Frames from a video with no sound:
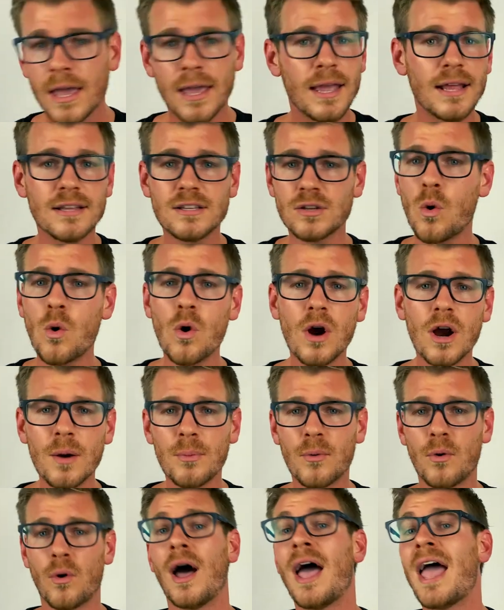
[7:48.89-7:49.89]
It's
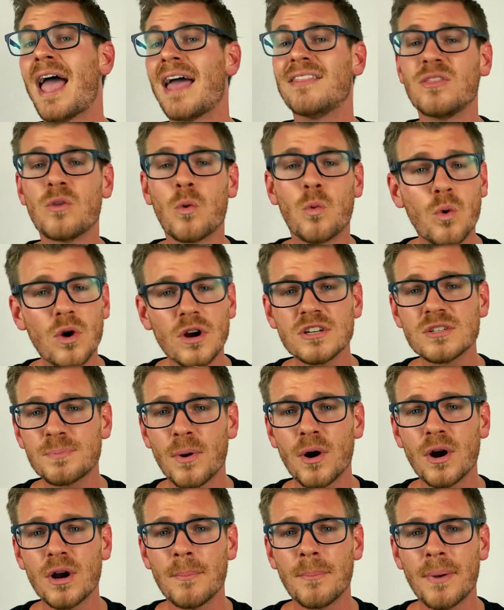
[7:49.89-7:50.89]
horrible. And the worst
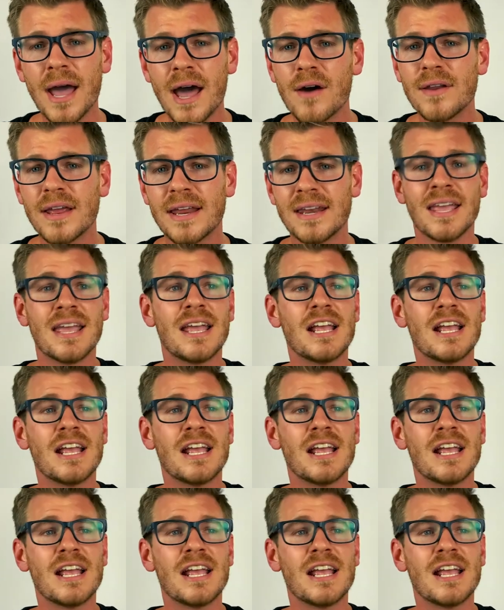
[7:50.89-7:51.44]
part about it